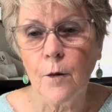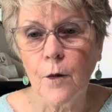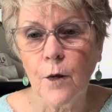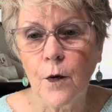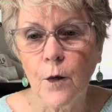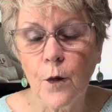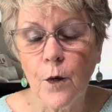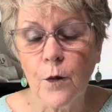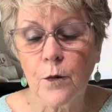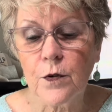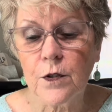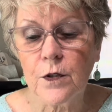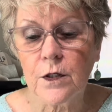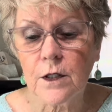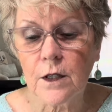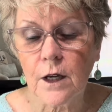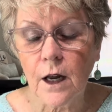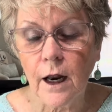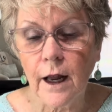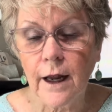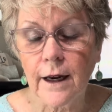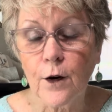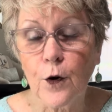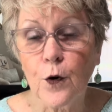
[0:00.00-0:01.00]
It was
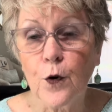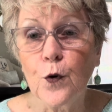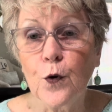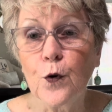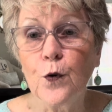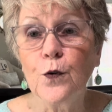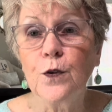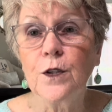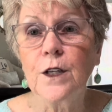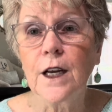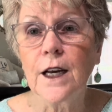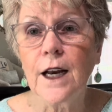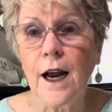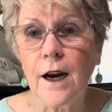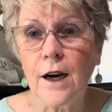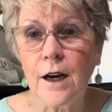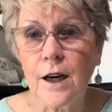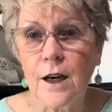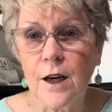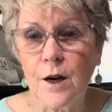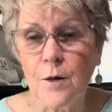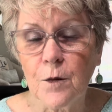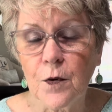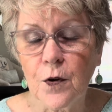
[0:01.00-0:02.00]
like oozing out of
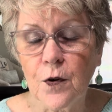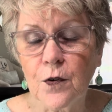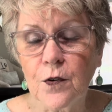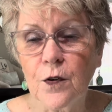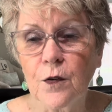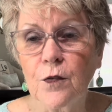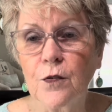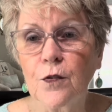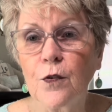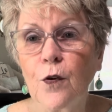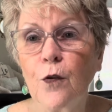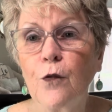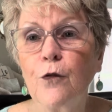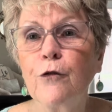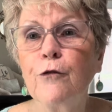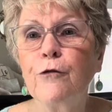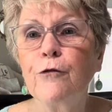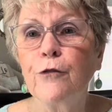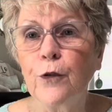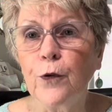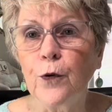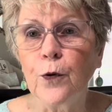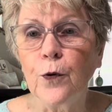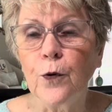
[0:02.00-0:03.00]
him because he was so
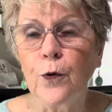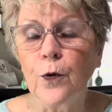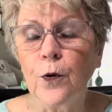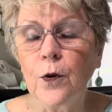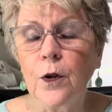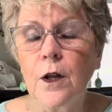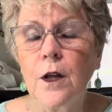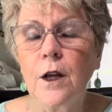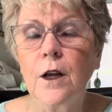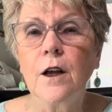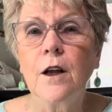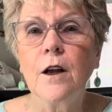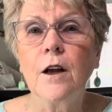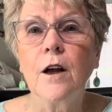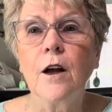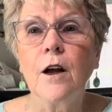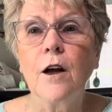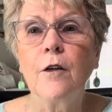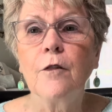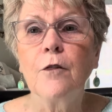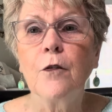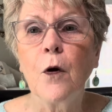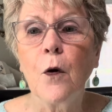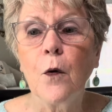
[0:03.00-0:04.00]
full
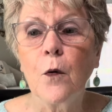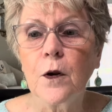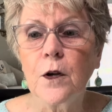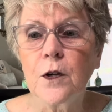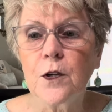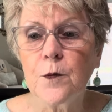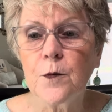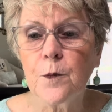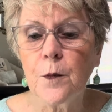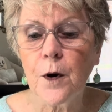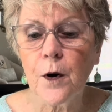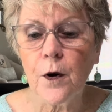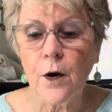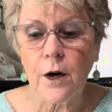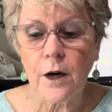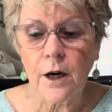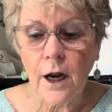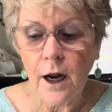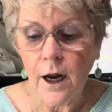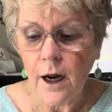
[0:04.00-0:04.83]
of the Holy Spirit.